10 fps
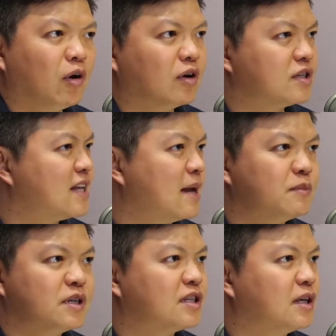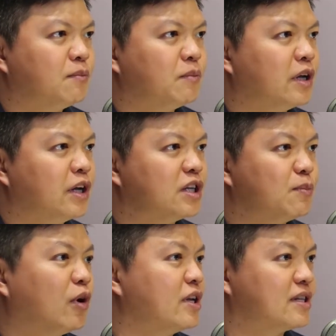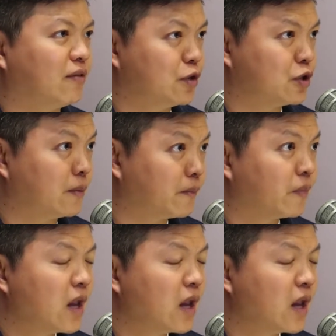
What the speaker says: or SAM system is more than sufficient.